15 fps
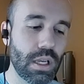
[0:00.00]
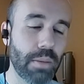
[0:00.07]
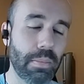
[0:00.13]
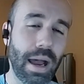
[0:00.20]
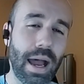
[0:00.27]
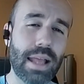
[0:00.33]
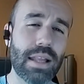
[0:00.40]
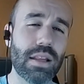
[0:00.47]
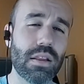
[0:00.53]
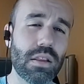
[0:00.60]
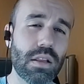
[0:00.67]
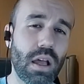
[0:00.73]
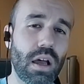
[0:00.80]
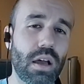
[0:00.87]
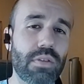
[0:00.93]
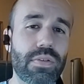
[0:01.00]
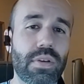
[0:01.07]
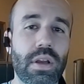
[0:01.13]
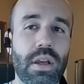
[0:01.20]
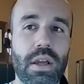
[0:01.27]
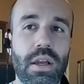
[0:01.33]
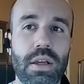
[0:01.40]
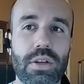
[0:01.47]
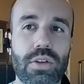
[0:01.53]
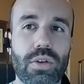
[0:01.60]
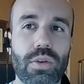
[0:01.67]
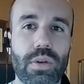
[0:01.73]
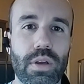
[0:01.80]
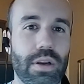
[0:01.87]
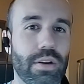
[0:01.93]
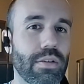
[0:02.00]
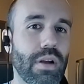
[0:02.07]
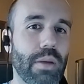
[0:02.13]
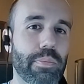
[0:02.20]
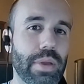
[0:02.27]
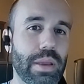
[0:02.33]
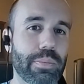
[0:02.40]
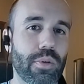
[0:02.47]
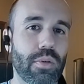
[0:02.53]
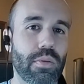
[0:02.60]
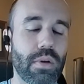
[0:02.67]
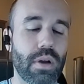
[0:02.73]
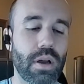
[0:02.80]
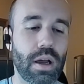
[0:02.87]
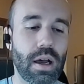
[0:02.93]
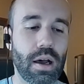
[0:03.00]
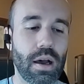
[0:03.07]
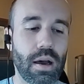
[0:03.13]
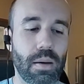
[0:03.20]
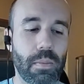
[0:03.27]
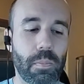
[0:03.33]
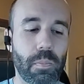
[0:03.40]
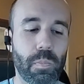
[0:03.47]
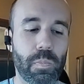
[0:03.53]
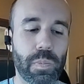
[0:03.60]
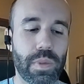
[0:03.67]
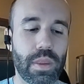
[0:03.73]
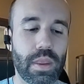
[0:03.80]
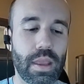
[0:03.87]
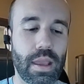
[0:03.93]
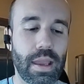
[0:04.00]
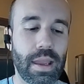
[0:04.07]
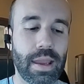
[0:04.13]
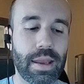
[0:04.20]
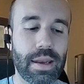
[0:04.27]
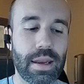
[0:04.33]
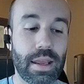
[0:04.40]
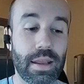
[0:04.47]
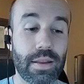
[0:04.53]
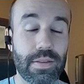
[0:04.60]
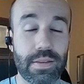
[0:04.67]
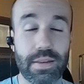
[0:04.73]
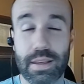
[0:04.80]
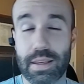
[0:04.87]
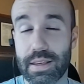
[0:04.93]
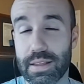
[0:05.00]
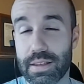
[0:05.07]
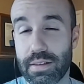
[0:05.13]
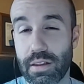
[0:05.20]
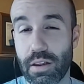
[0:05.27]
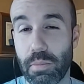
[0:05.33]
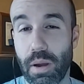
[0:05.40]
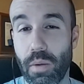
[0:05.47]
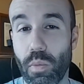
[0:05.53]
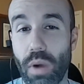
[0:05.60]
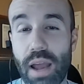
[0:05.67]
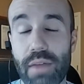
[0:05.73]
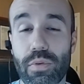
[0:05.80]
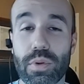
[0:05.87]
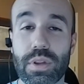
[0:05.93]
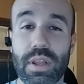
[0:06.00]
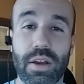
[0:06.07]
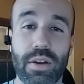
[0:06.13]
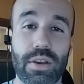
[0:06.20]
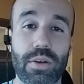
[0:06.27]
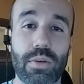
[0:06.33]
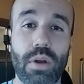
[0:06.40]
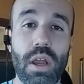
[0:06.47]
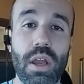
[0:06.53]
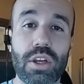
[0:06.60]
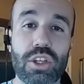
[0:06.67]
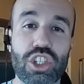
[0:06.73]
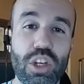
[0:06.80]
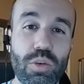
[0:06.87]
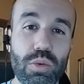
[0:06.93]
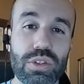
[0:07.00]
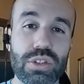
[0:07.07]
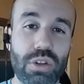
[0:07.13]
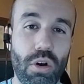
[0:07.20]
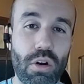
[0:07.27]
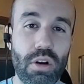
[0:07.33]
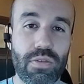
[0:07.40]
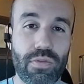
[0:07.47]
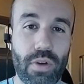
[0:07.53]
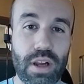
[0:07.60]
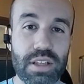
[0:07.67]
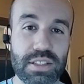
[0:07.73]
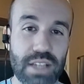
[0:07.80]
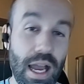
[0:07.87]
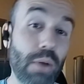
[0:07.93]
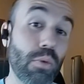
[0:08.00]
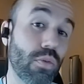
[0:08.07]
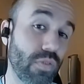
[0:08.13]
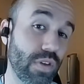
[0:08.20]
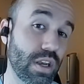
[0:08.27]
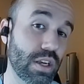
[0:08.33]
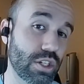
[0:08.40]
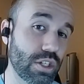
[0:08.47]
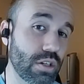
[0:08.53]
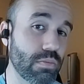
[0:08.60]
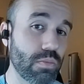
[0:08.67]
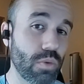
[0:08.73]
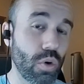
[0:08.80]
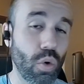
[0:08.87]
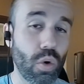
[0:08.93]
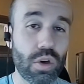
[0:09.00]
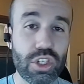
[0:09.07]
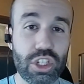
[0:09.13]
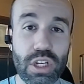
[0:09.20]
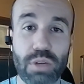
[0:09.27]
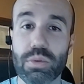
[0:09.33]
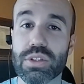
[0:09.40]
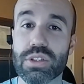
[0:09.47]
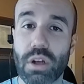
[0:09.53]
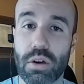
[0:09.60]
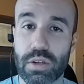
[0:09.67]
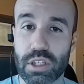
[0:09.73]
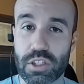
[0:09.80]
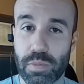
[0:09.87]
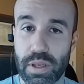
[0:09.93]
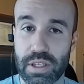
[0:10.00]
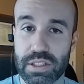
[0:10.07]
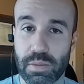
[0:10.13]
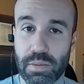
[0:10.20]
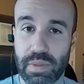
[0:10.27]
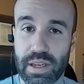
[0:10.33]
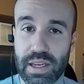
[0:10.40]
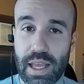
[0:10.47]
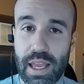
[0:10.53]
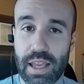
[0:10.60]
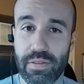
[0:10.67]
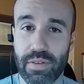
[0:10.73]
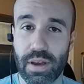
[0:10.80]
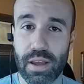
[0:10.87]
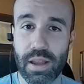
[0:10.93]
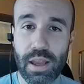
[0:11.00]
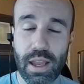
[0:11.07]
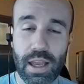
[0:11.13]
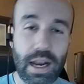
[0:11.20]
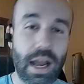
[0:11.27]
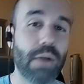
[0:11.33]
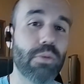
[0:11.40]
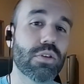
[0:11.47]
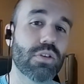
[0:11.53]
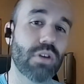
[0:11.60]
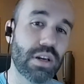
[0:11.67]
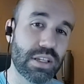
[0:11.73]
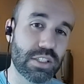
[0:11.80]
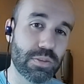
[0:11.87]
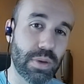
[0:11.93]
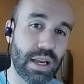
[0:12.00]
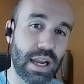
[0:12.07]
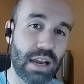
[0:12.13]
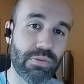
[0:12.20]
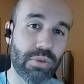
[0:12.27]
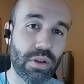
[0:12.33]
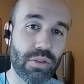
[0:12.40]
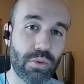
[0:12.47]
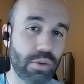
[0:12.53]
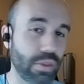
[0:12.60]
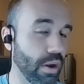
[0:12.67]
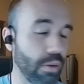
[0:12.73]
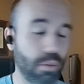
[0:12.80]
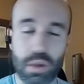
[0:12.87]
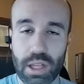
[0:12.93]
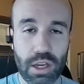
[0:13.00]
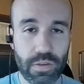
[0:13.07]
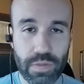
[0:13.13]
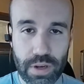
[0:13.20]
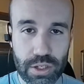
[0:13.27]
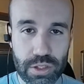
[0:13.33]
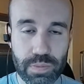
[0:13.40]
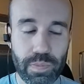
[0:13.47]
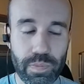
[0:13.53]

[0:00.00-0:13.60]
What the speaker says: I love to interrupt people. And my wife will tell you she will start a phrase and I will finish it, or she will start to explain something to Ava and I will try and explain halfway through there. I won't let her finish.